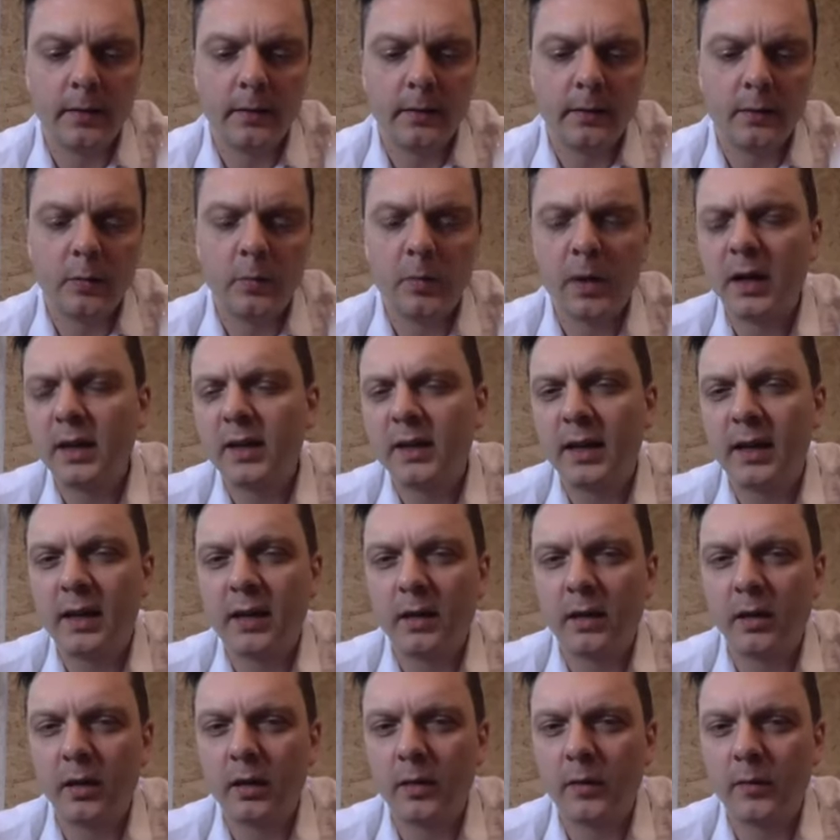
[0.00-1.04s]
you might get a
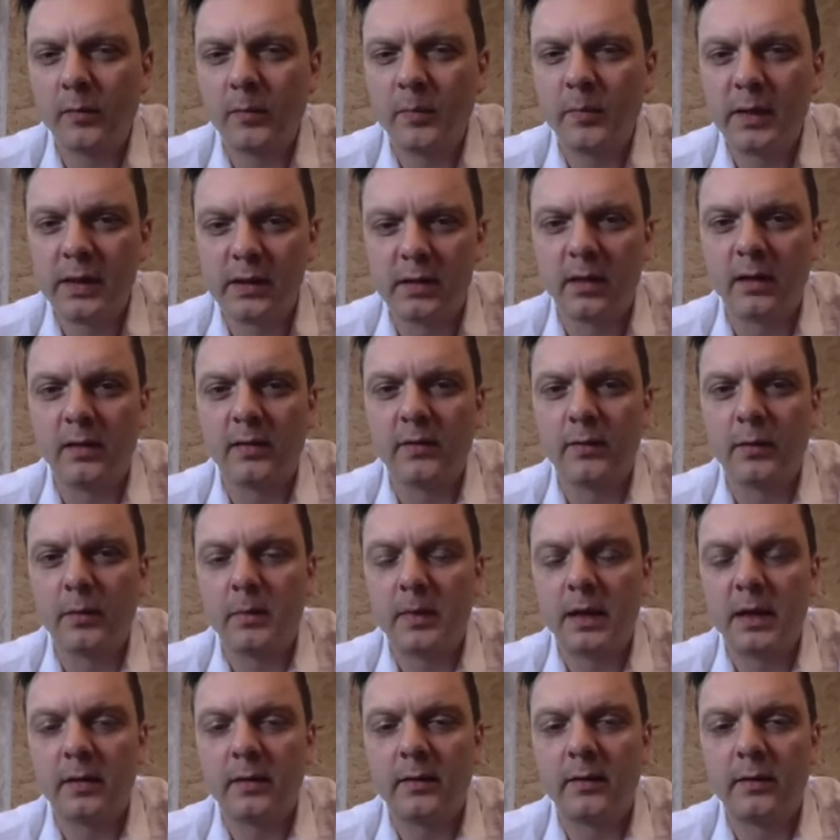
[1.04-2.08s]
lot of bitterness from that.